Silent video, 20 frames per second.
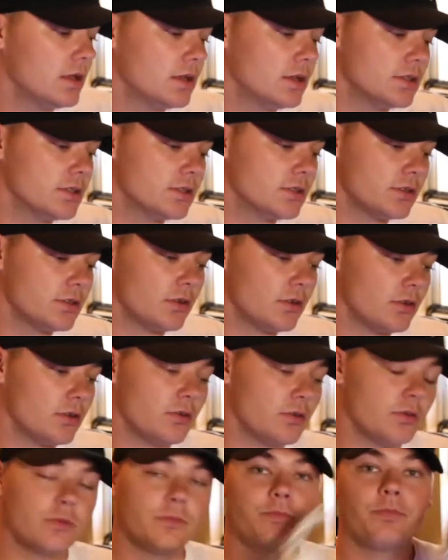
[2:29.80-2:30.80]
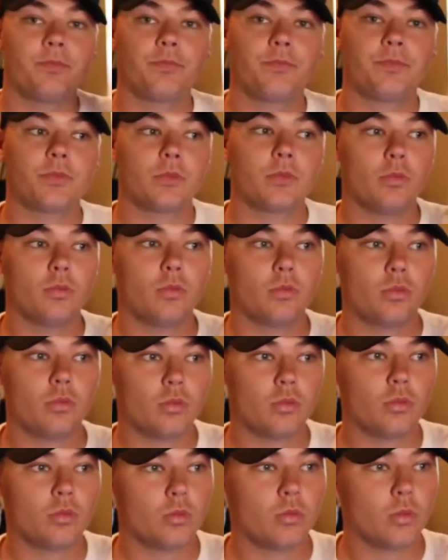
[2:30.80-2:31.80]
So,
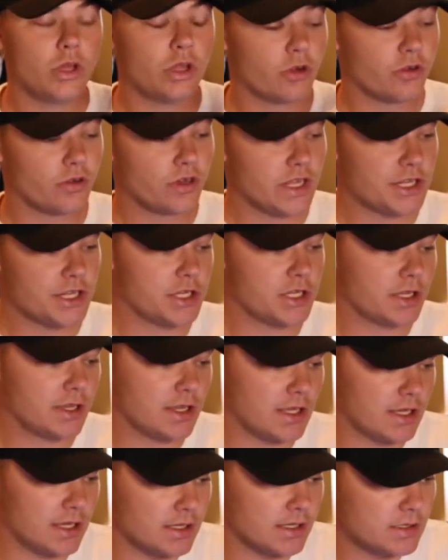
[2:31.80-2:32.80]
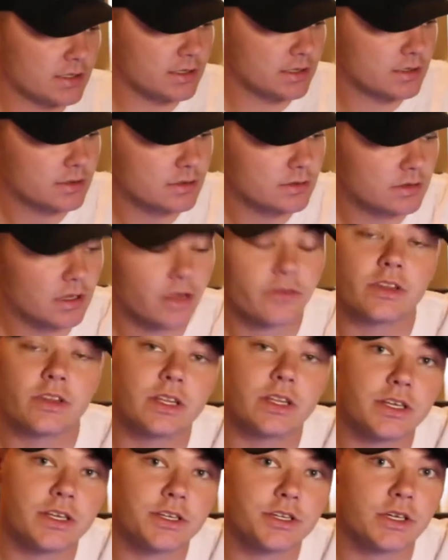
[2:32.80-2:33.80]
we are ditching these. Not
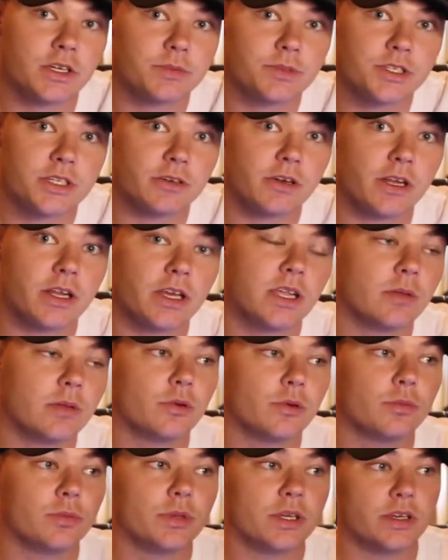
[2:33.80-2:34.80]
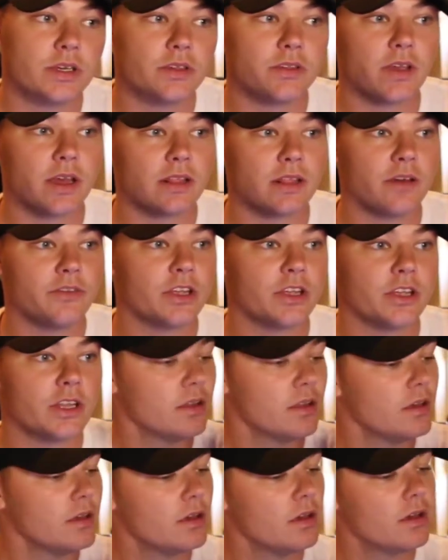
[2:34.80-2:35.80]
really ditching, I'm still going to keep them because I love it.
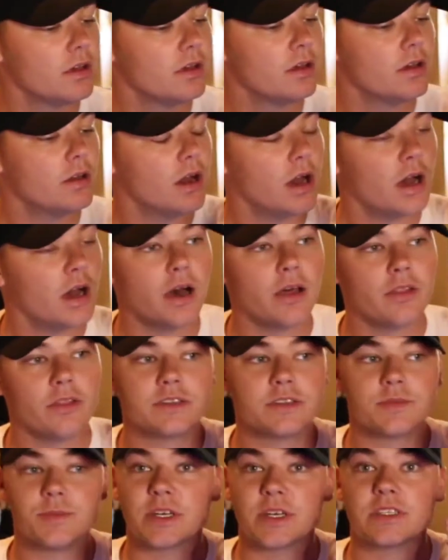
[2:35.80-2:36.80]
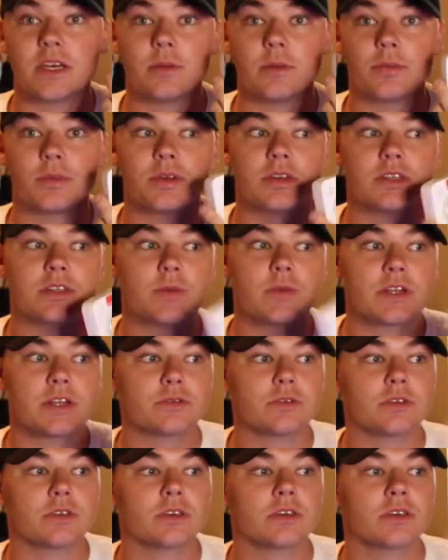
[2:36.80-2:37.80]
Uh, this amp,
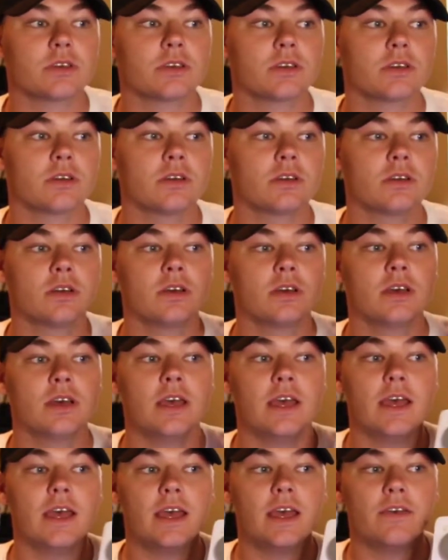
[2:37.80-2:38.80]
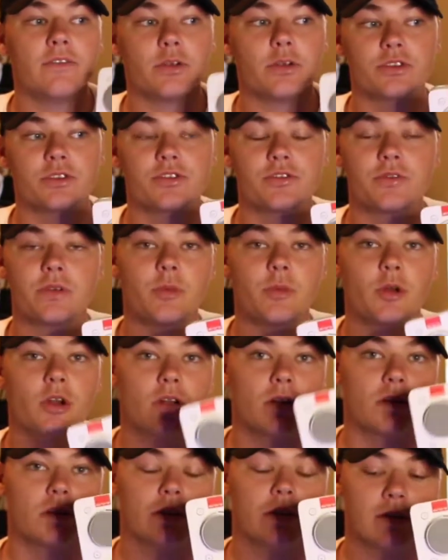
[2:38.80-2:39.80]
especially. If you're a
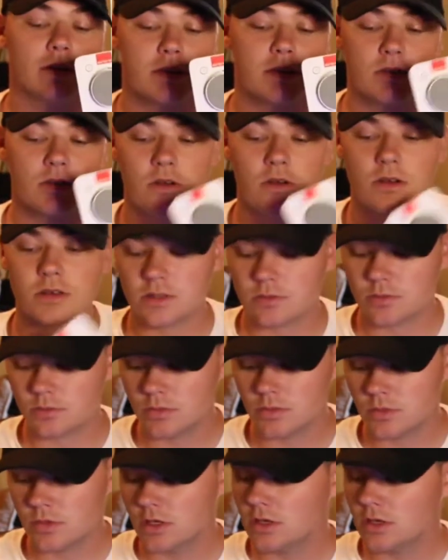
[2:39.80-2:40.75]
streamer, this is awesome.